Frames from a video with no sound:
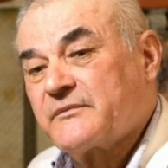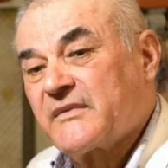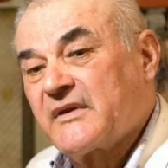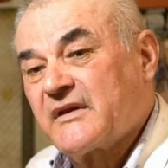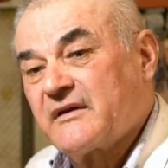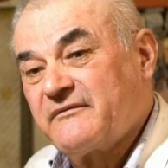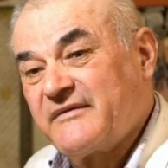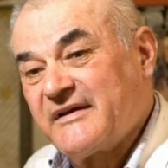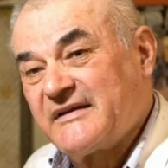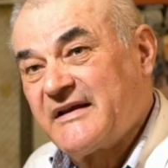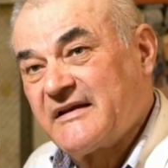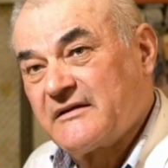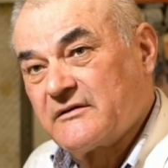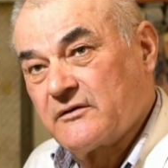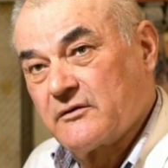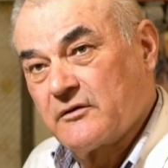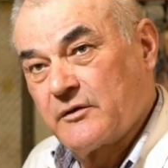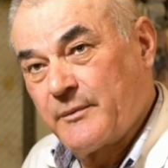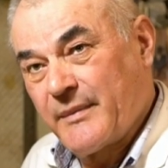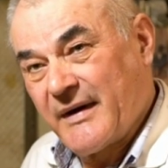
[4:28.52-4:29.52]

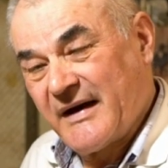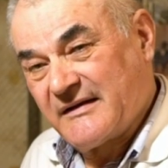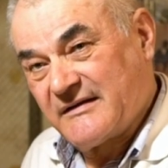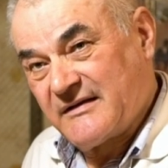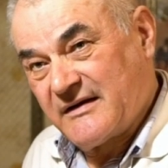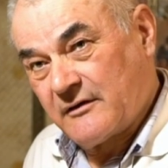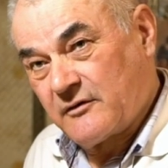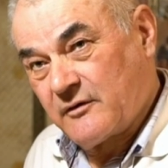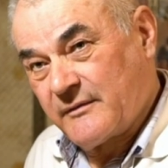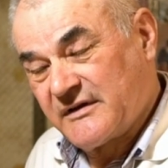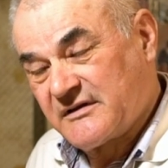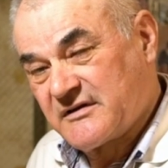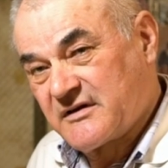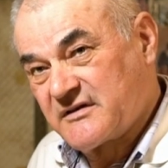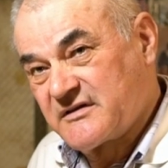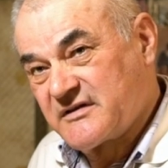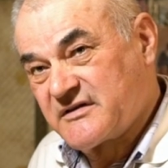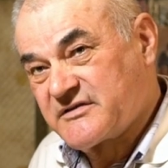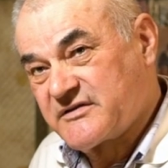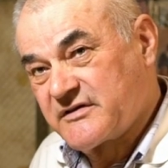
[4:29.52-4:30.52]
generations, as in our
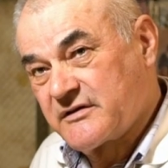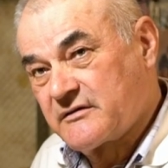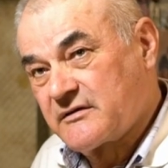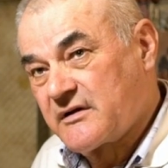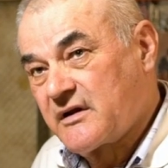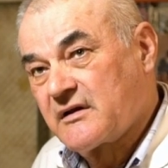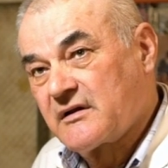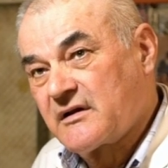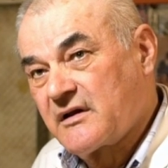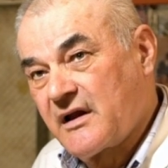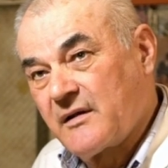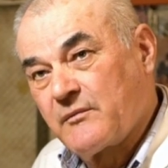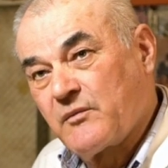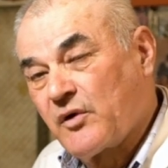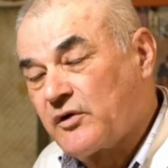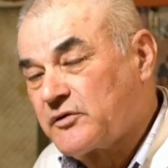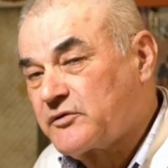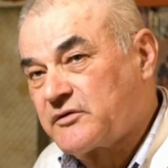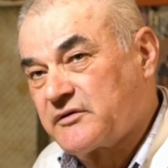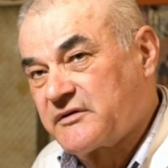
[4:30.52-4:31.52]
case. We hope that
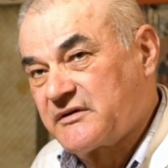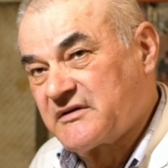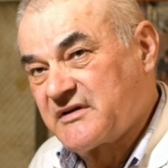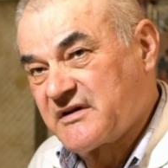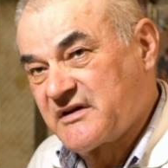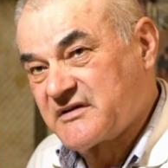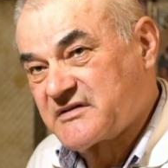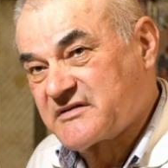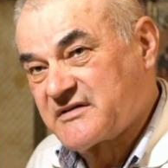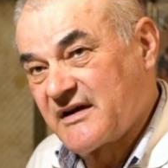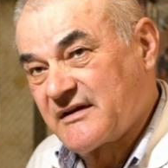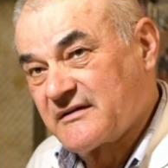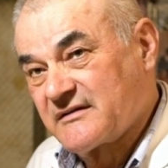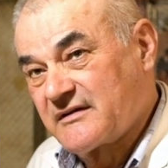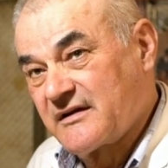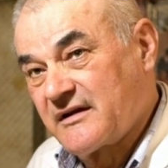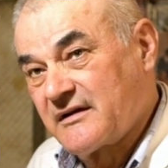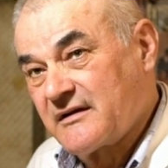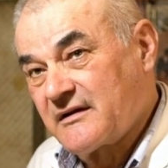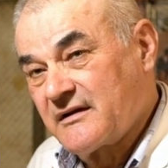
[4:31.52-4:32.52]
the fourth
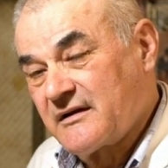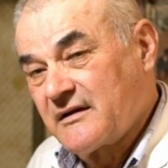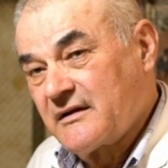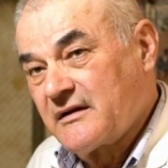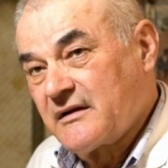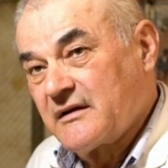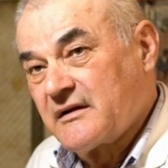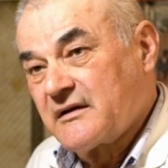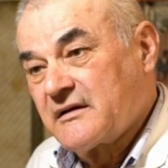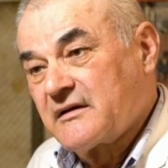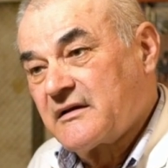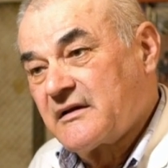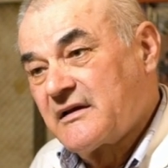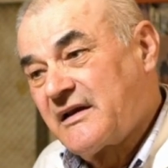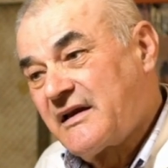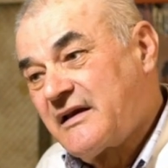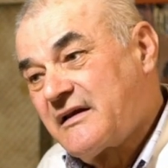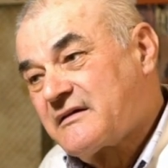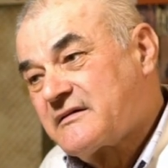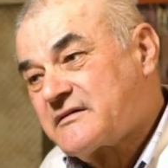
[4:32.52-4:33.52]
generation, the children of
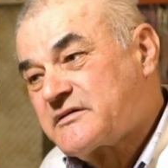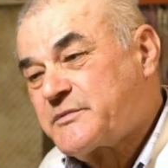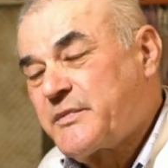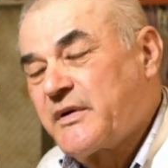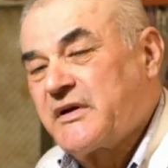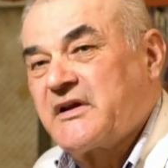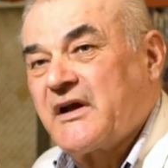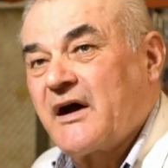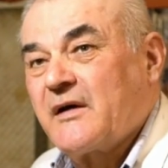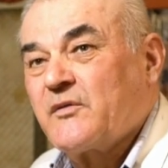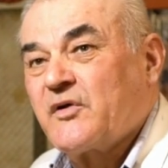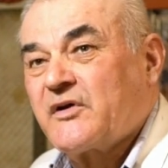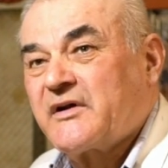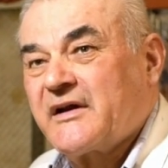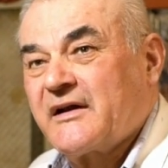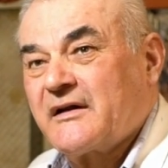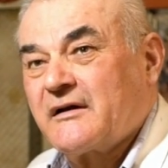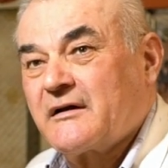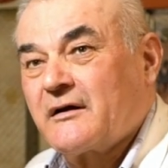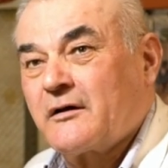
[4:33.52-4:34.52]
my son, will
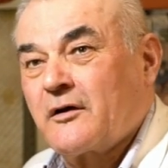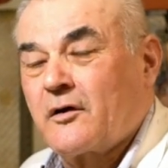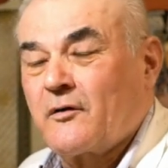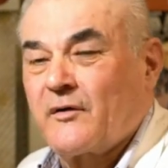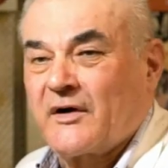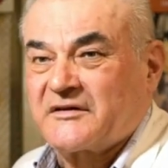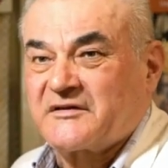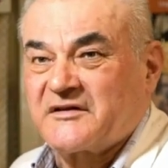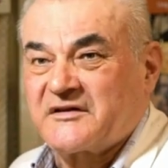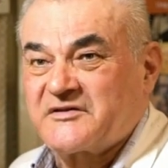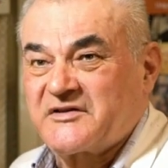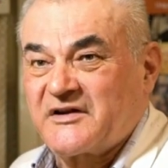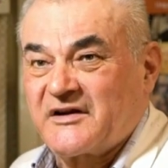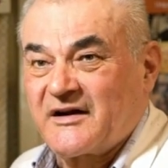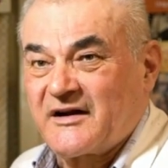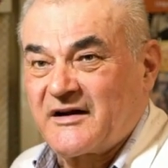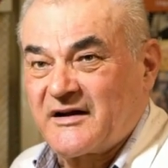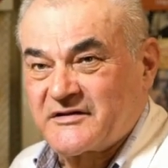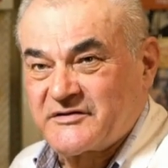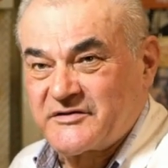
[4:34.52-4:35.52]
continue.
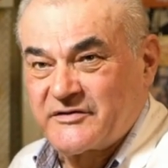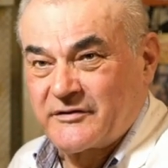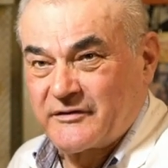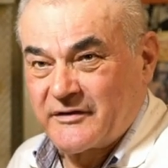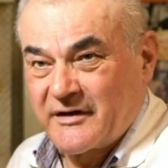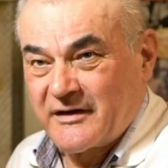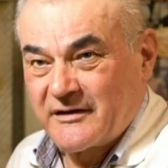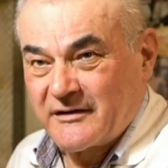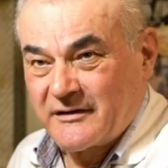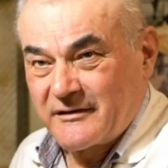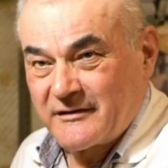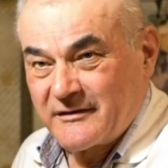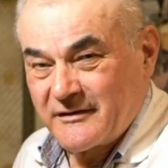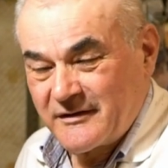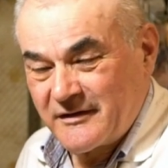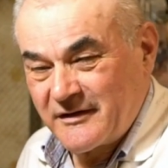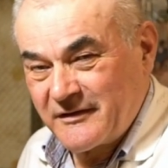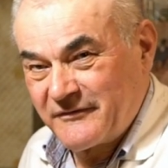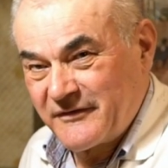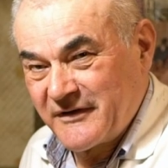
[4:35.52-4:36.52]
Now they are still
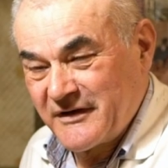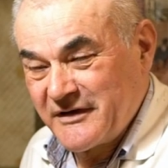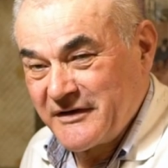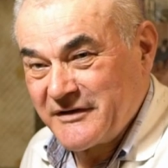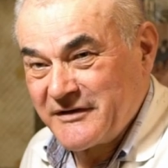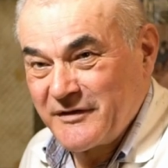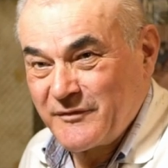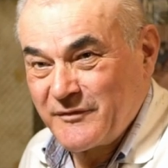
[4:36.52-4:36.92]
too young,